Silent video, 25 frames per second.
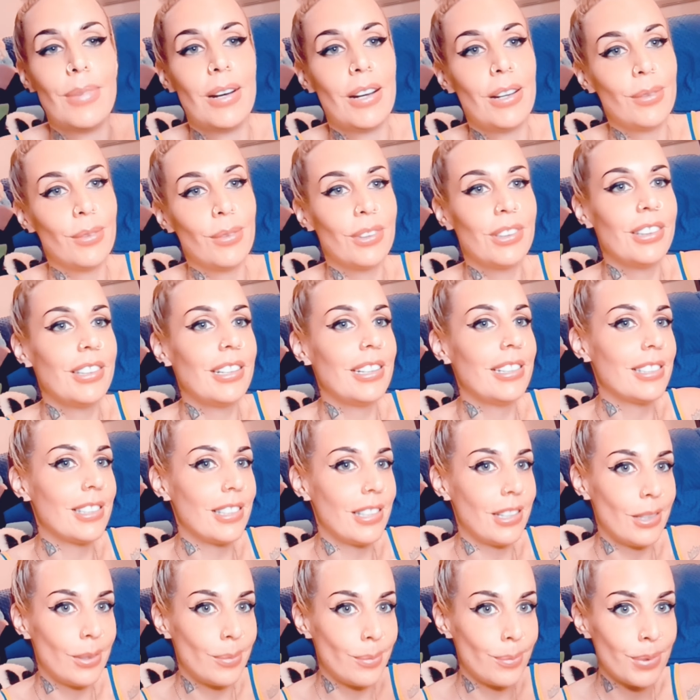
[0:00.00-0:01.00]
want these
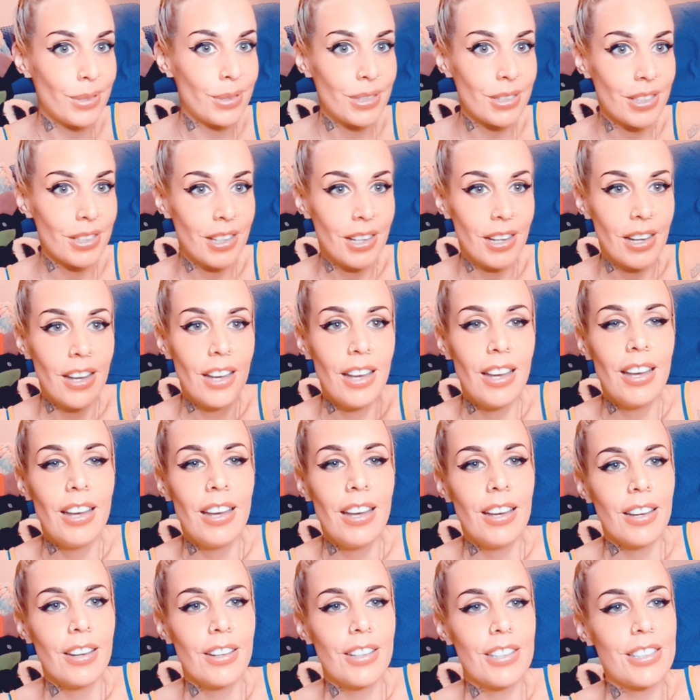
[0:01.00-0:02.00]
tips,
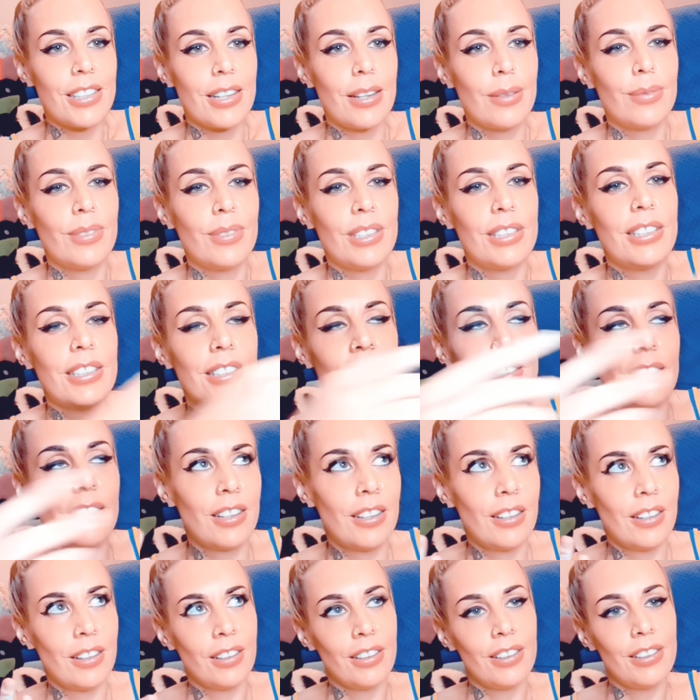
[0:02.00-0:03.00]
because this is
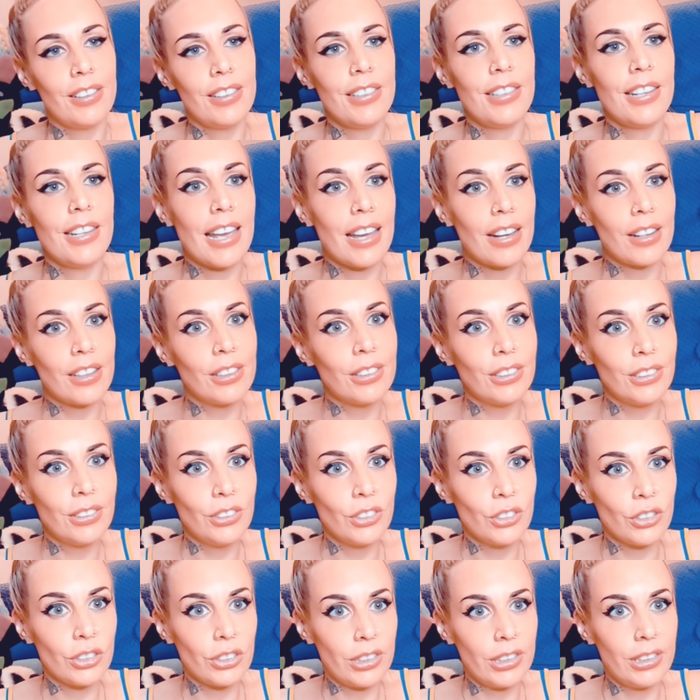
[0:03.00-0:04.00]
a nail
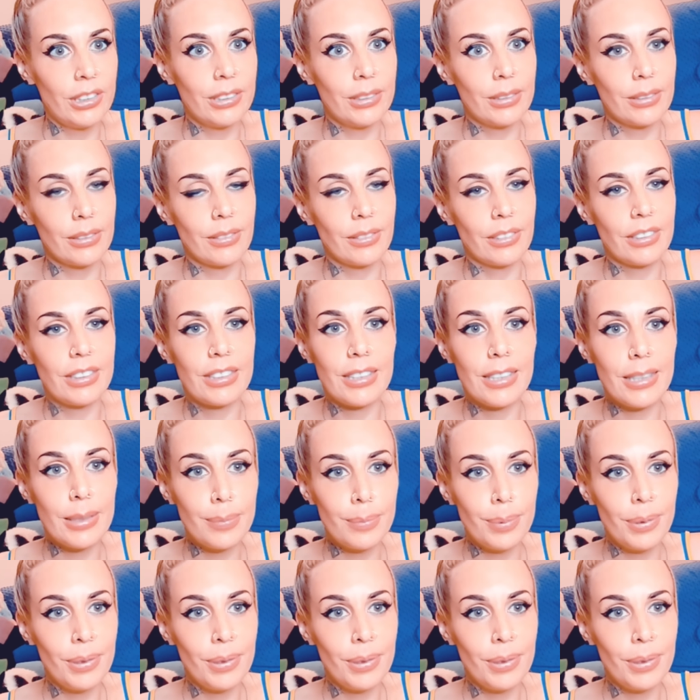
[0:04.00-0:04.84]
trick tip,